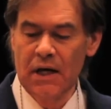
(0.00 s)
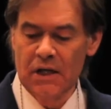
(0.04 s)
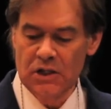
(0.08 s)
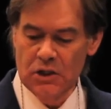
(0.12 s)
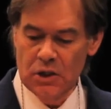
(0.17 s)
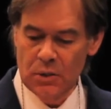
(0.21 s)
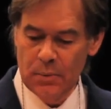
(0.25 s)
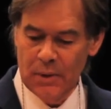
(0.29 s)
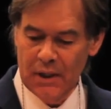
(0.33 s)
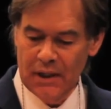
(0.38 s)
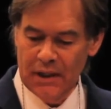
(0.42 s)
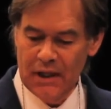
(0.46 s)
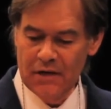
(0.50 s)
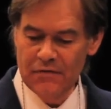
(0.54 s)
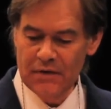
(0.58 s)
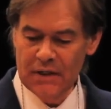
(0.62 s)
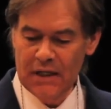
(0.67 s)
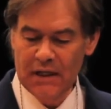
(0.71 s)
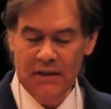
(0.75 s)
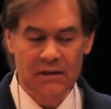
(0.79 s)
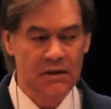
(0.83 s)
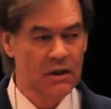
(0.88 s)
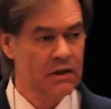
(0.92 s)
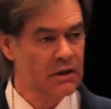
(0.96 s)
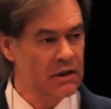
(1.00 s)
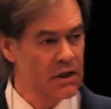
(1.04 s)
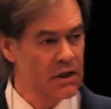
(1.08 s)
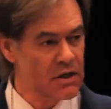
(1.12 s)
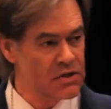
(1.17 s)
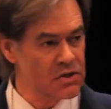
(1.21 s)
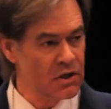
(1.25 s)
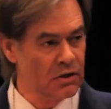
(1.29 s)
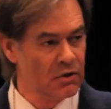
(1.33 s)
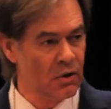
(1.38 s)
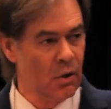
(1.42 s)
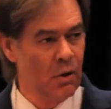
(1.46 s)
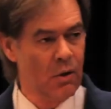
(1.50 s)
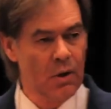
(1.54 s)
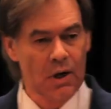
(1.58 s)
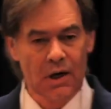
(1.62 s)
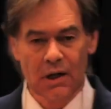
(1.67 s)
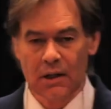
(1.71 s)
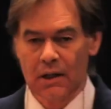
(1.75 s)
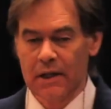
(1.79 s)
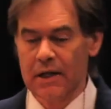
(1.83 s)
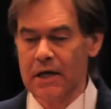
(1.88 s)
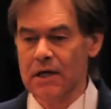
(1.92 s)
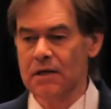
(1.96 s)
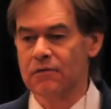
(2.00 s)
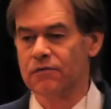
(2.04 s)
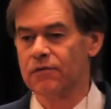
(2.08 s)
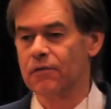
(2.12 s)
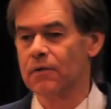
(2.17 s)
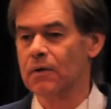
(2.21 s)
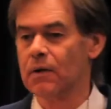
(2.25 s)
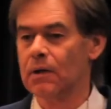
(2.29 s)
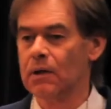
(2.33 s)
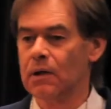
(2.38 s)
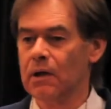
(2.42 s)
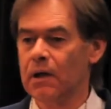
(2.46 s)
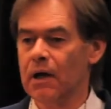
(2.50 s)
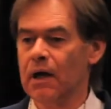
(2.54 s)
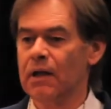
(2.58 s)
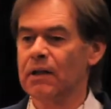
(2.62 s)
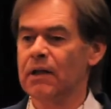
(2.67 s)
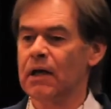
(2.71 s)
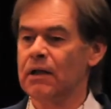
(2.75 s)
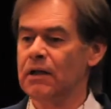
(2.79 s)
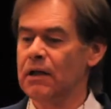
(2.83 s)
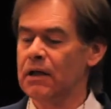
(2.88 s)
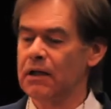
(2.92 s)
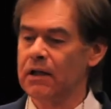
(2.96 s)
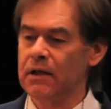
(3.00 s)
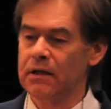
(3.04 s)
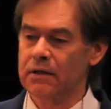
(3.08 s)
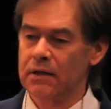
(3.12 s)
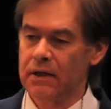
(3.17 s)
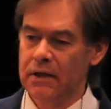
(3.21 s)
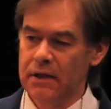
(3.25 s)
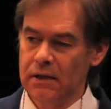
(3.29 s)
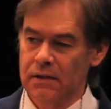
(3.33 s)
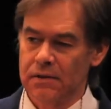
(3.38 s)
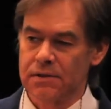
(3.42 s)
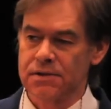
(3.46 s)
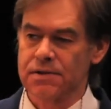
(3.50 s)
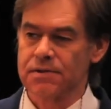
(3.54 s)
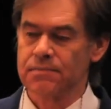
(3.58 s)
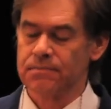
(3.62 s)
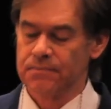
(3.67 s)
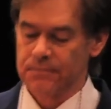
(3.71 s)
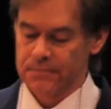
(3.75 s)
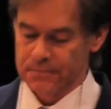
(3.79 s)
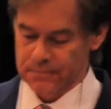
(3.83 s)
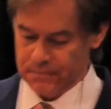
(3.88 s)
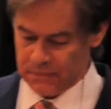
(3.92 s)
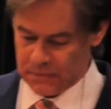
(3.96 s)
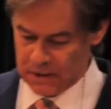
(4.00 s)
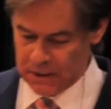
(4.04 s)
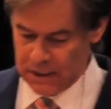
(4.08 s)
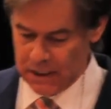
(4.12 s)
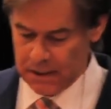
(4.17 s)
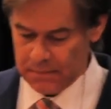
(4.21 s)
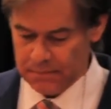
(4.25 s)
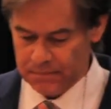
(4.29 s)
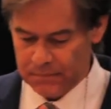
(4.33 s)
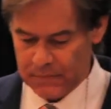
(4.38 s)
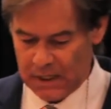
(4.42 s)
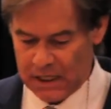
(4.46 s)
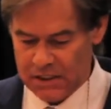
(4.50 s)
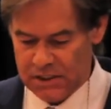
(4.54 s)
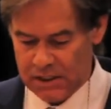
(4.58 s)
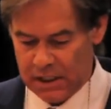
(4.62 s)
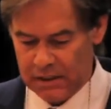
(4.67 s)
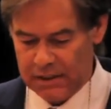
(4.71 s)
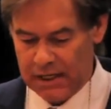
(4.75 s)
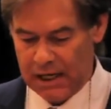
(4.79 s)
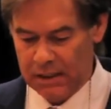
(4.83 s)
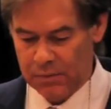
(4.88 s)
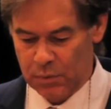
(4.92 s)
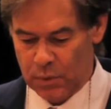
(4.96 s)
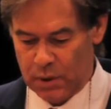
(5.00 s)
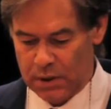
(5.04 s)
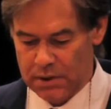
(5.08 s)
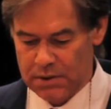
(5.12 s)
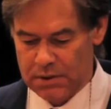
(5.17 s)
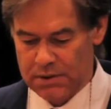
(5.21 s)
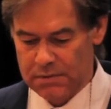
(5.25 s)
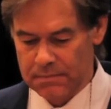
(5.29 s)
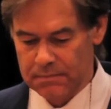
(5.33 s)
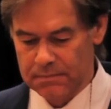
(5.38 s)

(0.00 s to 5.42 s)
You will live with it. There's the door. Leave. And then they click their heels. Okay? That's how that works.